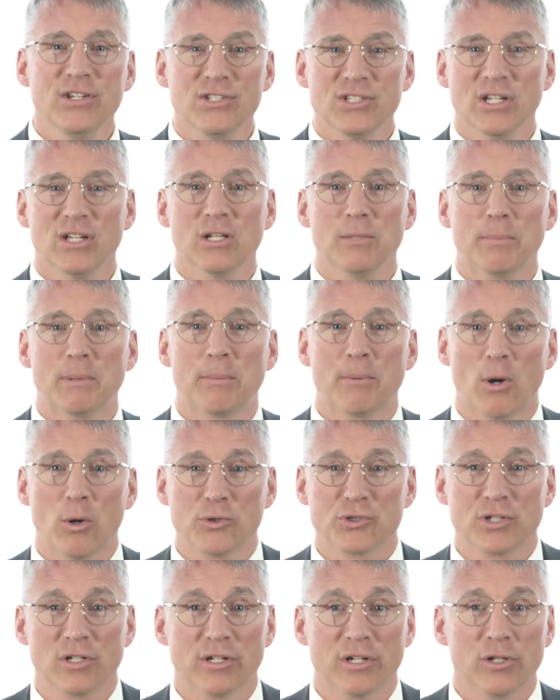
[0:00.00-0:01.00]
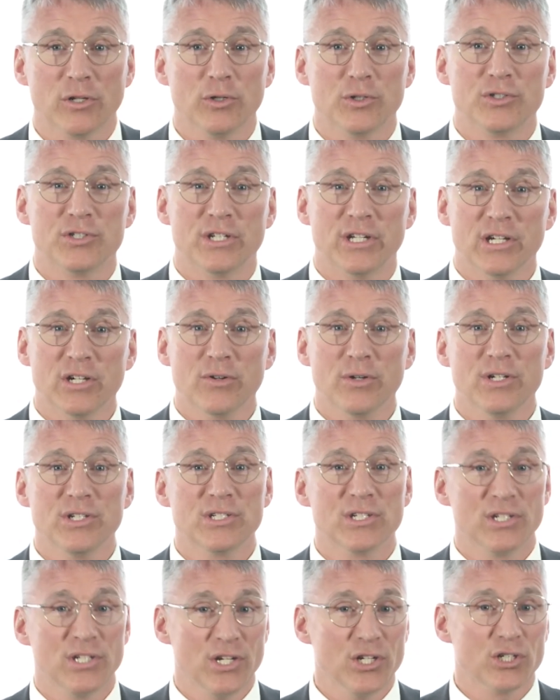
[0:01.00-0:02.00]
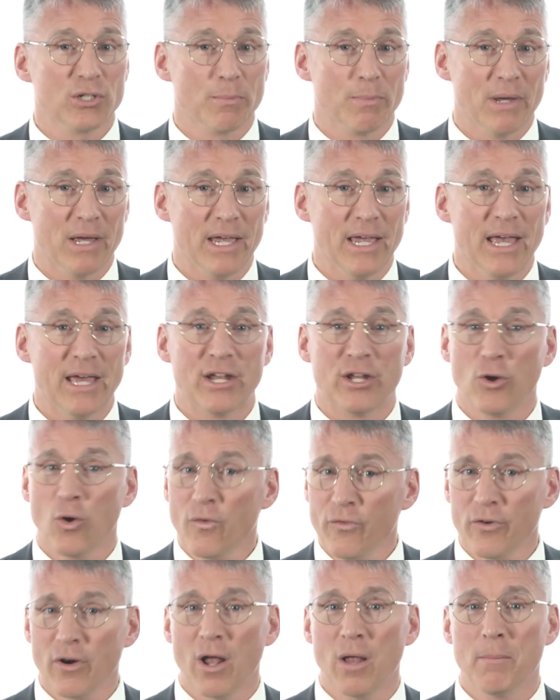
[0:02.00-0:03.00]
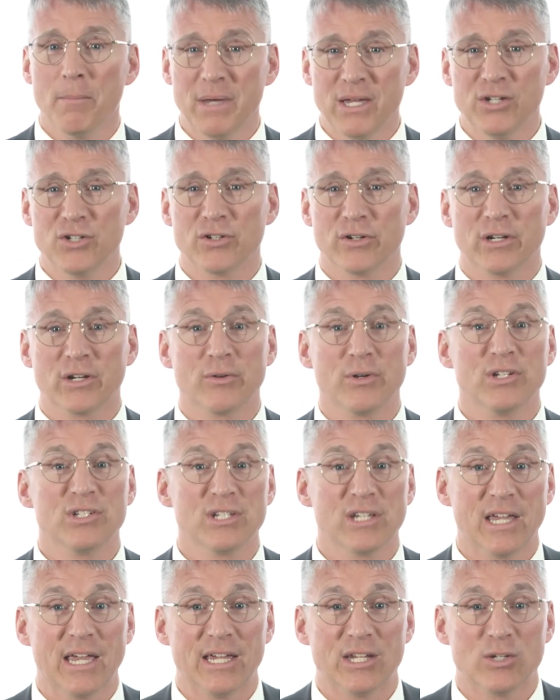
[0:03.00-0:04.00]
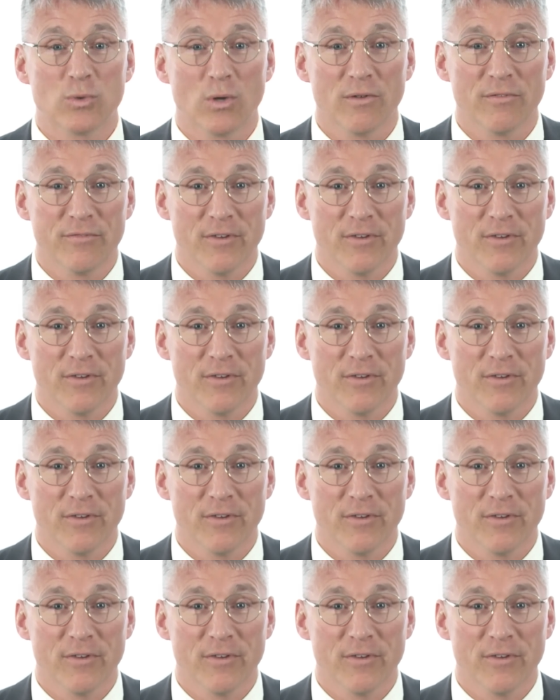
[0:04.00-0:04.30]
single proposal includes an increase in teacher pay and an overall major increase in K 12